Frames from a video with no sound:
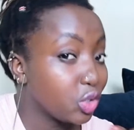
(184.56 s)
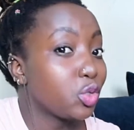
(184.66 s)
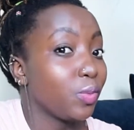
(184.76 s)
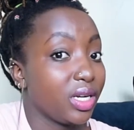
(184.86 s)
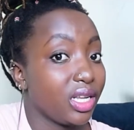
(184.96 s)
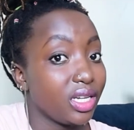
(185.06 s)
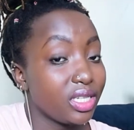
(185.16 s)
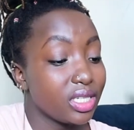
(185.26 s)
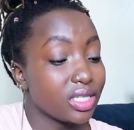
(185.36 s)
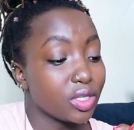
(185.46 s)
YouTube
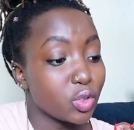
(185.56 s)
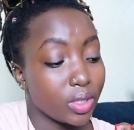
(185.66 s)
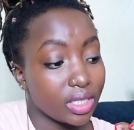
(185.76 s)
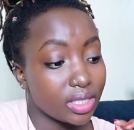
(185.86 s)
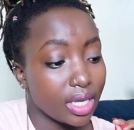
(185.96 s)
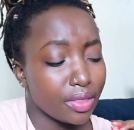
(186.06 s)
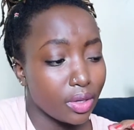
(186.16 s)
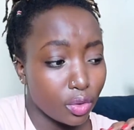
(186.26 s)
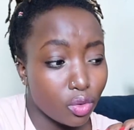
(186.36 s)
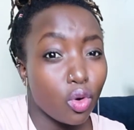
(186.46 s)
Analytics and to understand
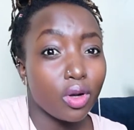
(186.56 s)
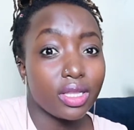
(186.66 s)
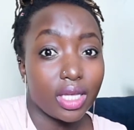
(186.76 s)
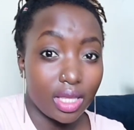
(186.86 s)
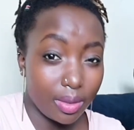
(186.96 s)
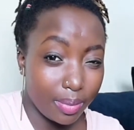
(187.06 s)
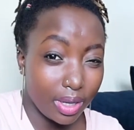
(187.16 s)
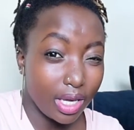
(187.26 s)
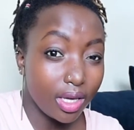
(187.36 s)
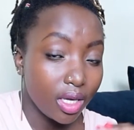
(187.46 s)
the role that they
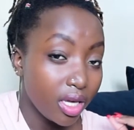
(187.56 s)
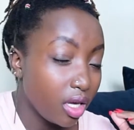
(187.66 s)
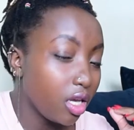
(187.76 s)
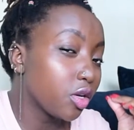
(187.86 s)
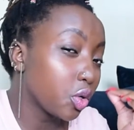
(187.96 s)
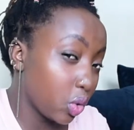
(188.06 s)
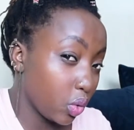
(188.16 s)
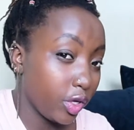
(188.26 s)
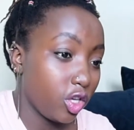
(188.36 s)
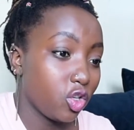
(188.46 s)
play in
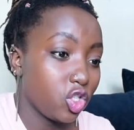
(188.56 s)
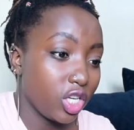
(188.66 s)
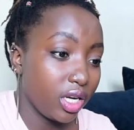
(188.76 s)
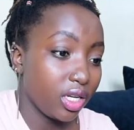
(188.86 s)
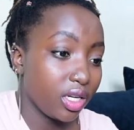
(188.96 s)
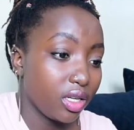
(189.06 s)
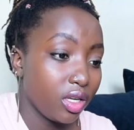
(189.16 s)
growing your channel.